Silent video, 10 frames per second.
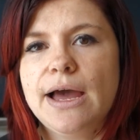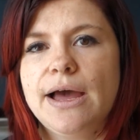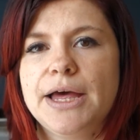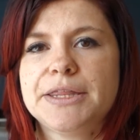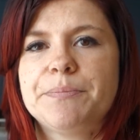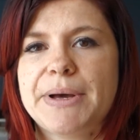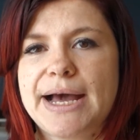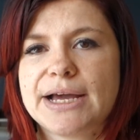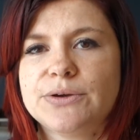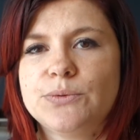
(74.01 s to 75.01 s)
The
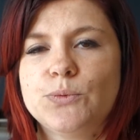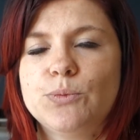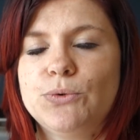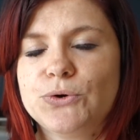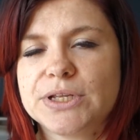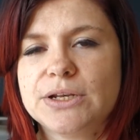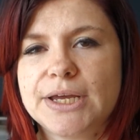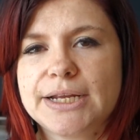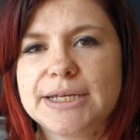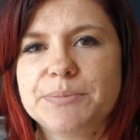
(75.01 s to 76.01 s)
bag will more than
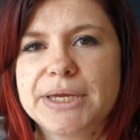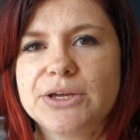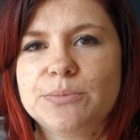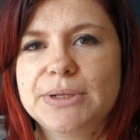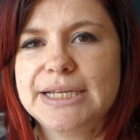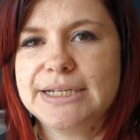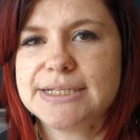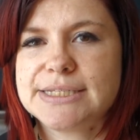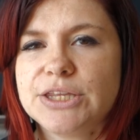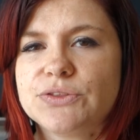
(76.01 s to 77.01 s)
likely be completely
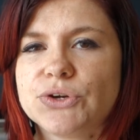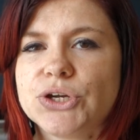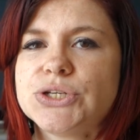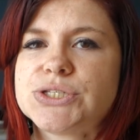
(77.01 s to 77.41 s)
see-through,